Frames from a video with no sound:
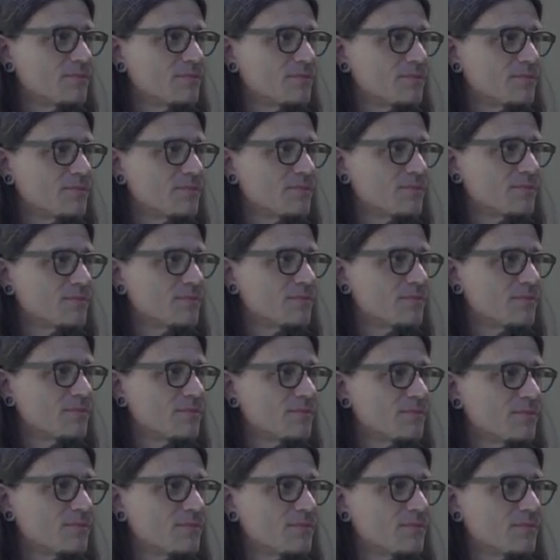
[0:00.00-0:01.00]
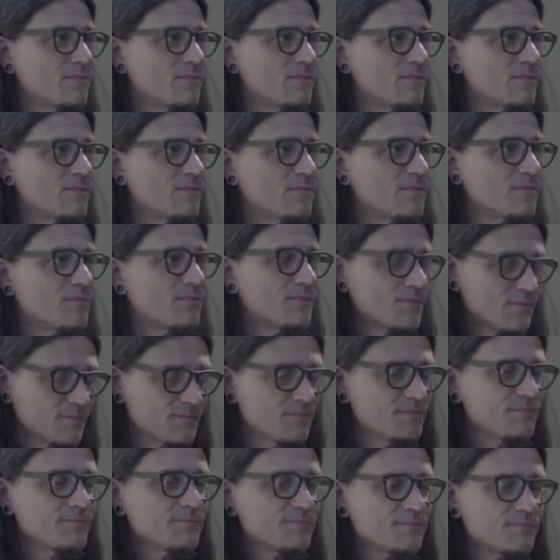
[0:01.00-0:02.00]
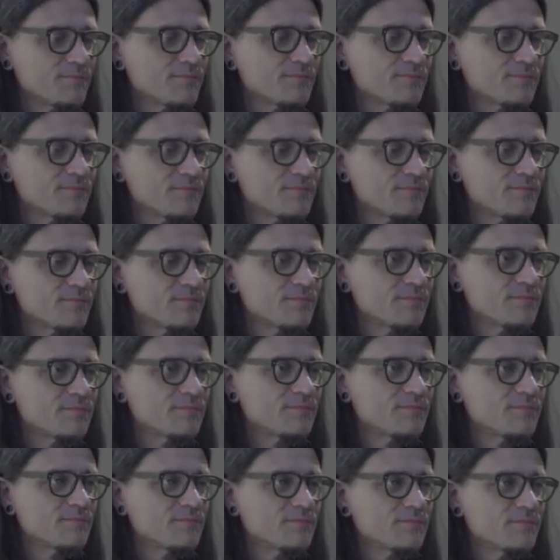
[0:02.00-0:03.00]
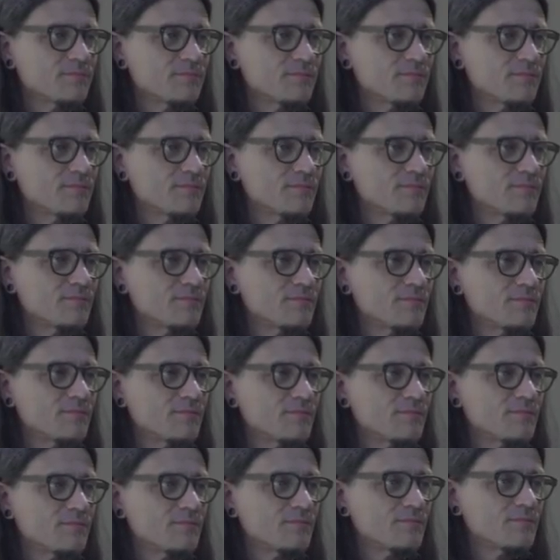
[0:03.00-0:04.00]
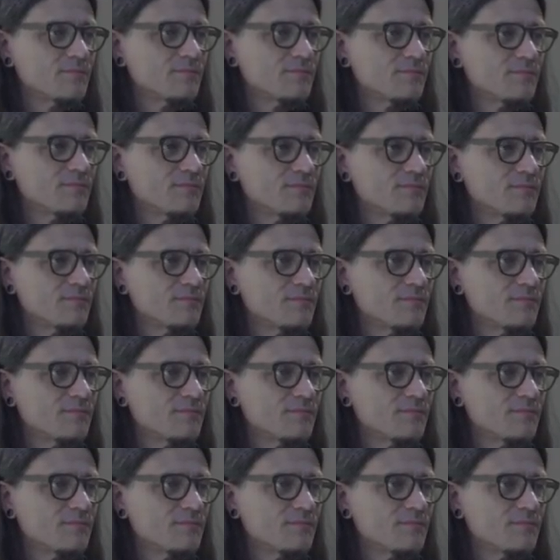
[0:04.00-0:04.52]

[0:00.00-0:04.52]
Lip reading: No words are spoken by the person on screen.